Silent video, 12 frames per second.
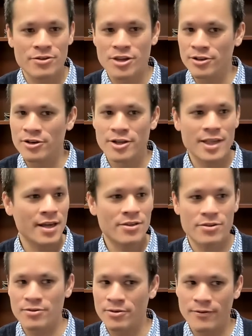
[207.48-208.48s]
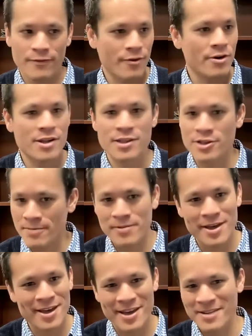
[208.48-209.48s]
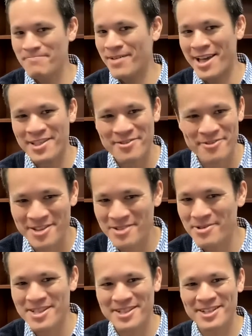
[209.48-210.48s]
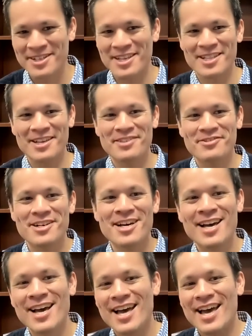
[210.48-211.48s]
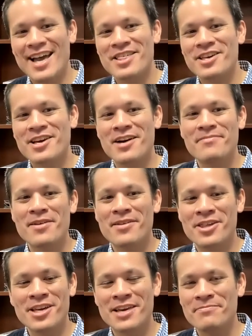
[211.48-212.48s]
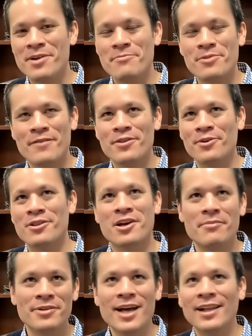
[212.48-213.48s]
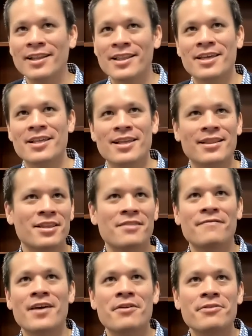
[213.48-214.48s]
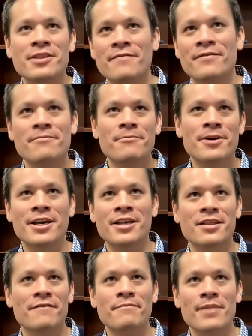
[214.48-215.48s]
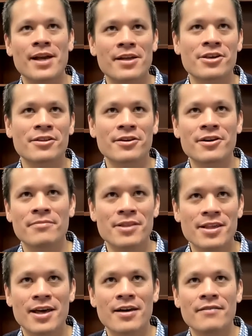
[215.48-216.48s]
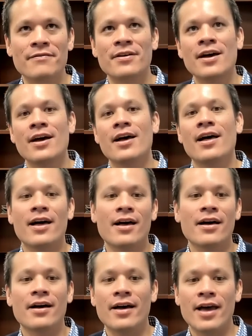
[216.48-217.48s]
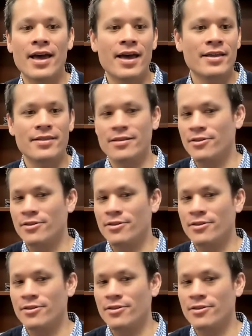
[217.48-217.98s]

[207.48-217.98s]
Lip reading: looked at, forests in Japan, pastures in Switzerland, etc. And she came up with those commonalities that these very different ways of managing the commons have. Out